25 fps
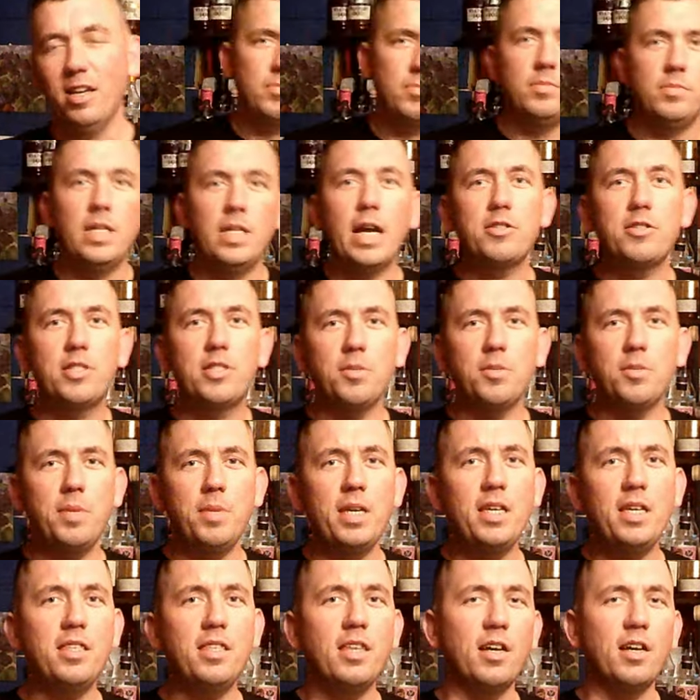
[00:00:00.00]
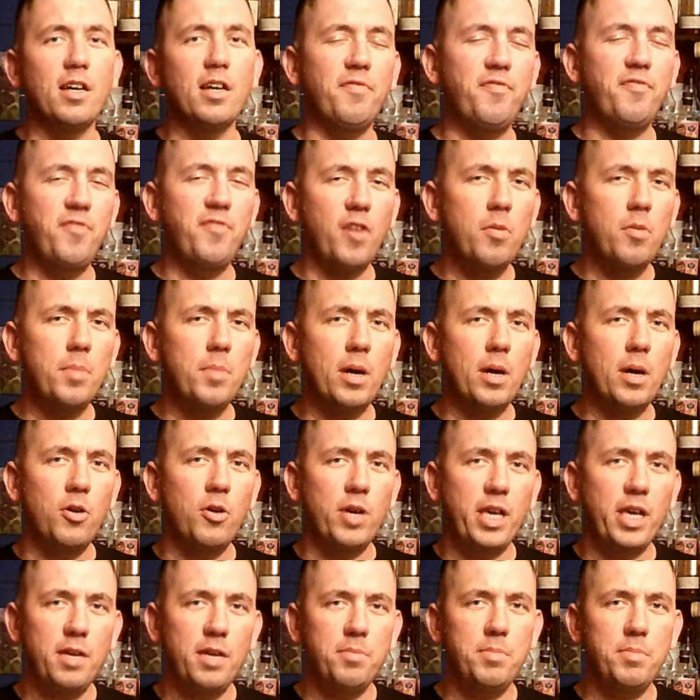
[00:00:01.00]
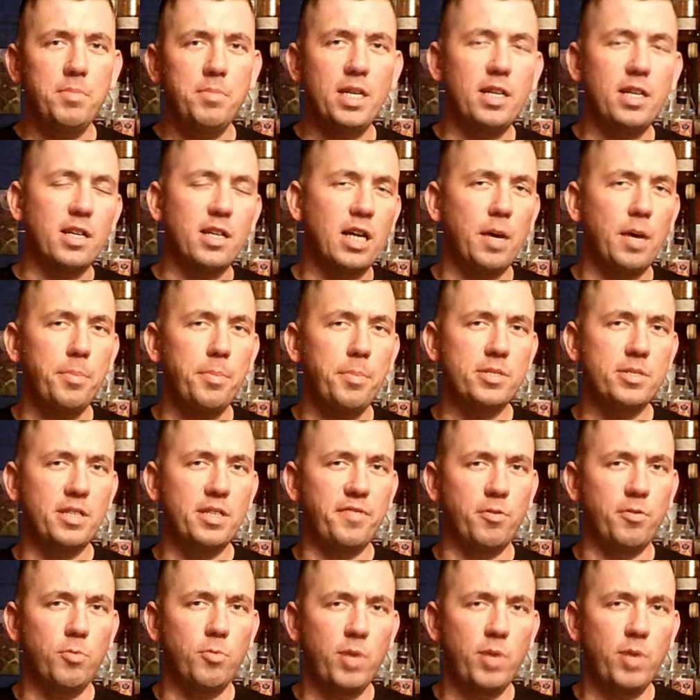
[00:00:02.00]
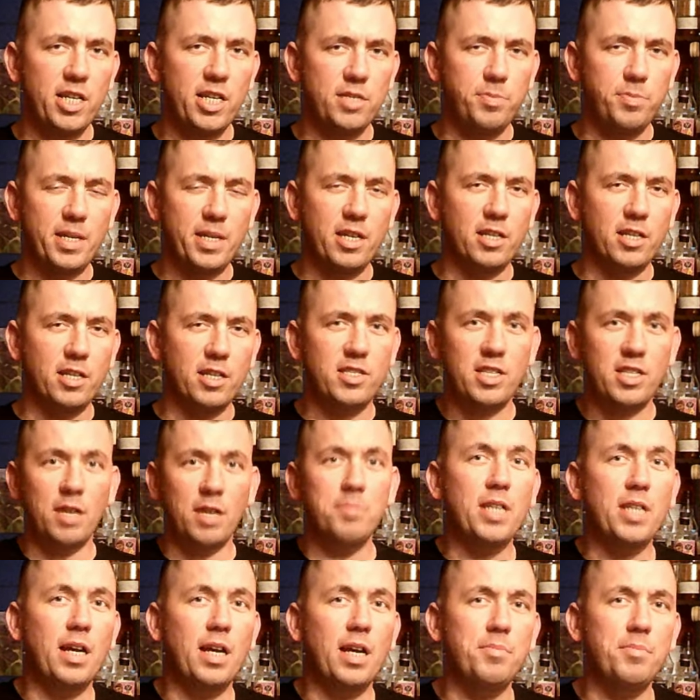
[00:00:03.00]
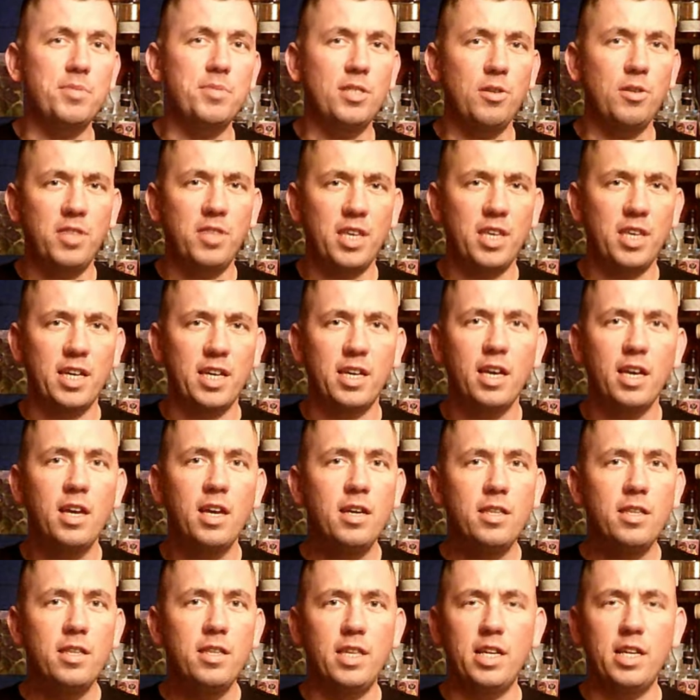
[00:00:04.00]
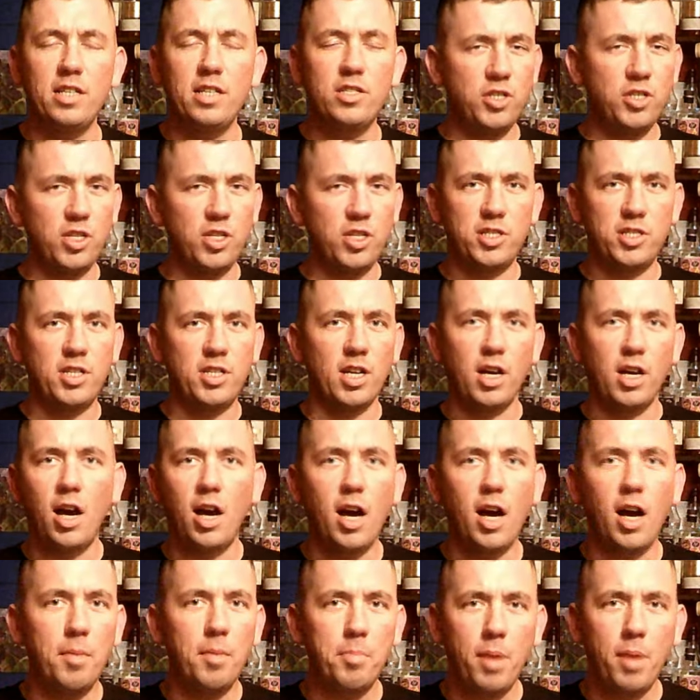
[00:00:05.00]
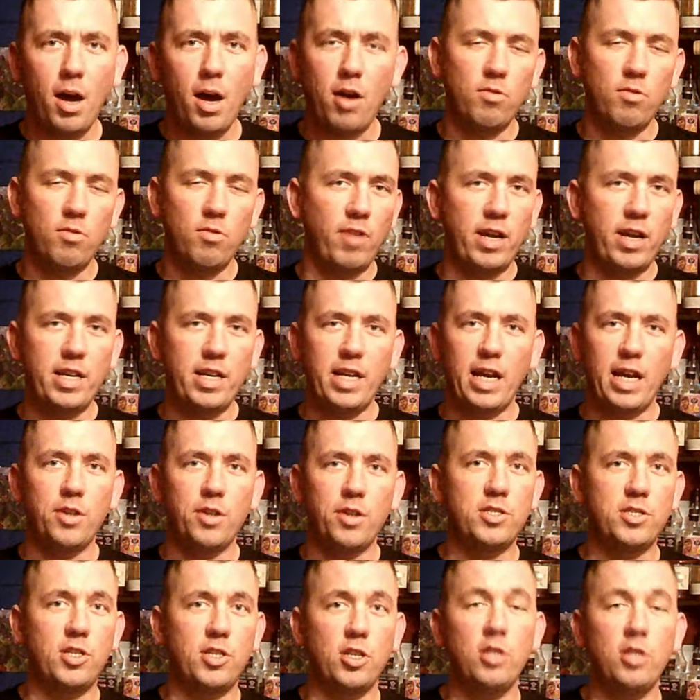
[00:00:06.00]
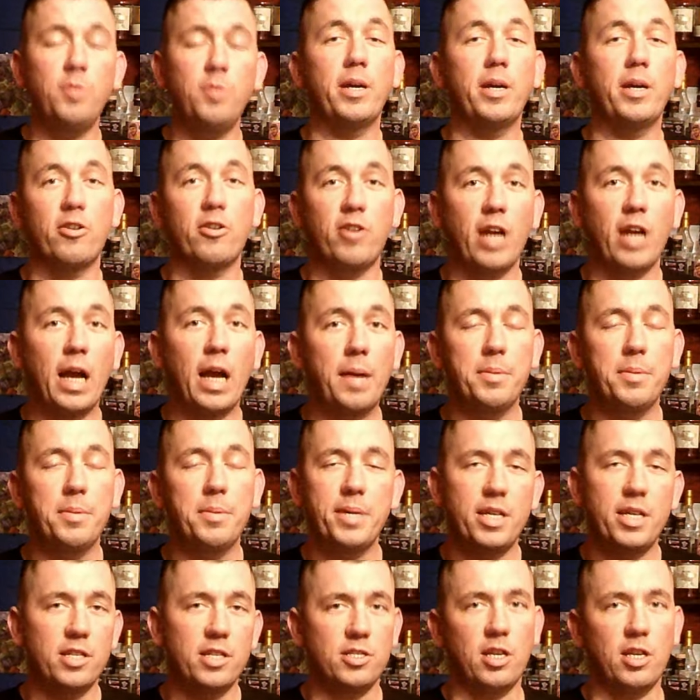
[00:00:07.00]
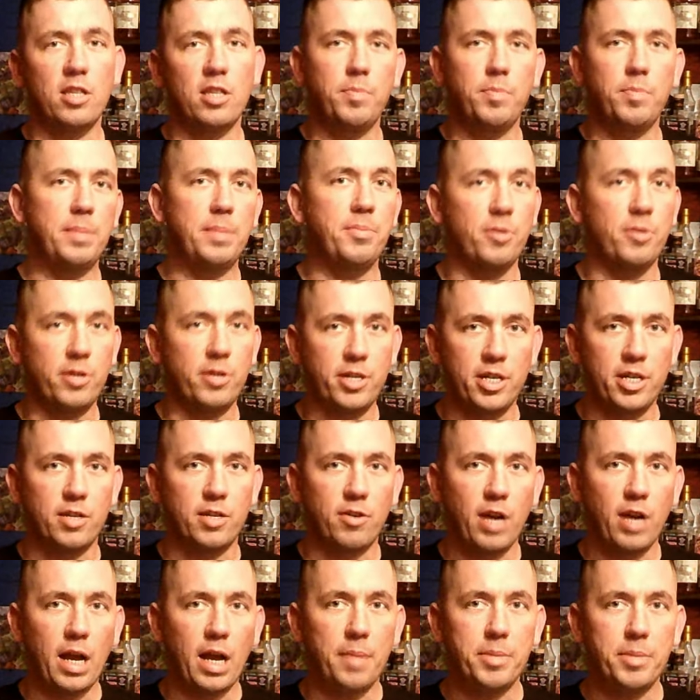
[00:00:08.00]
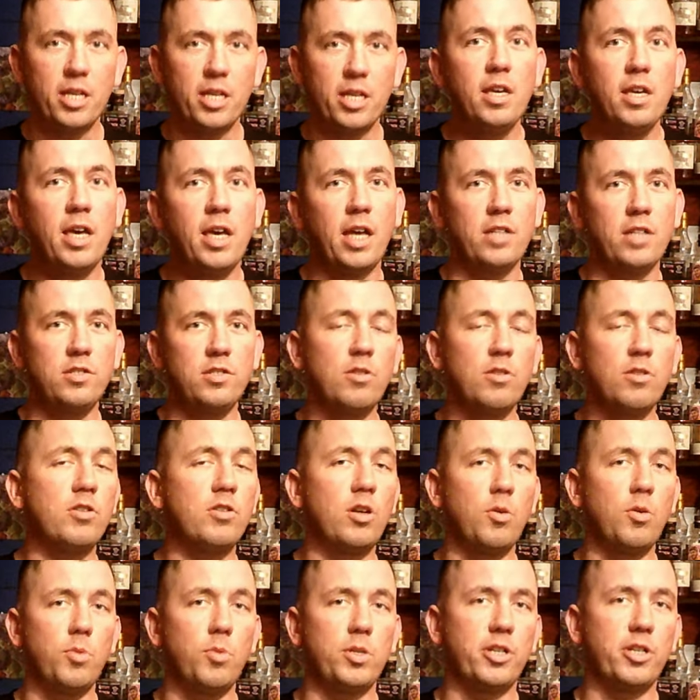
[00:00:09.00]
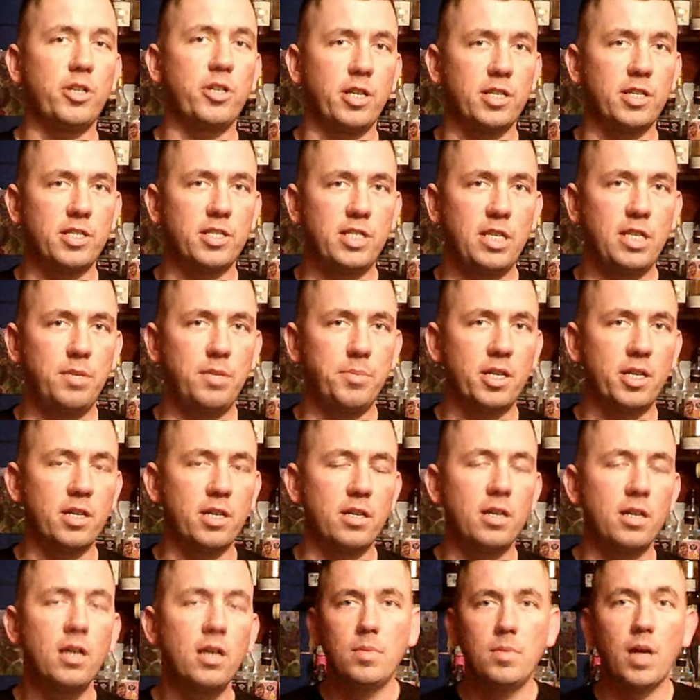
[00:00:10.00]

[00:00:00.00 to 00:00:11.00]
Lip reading: Now to me, the FOMO hit me in a couple different ways because sometimes you think that it's just a hot bottle right now and so you better grab it because other people are gonna grab it and you don't know when you're gonna see them again.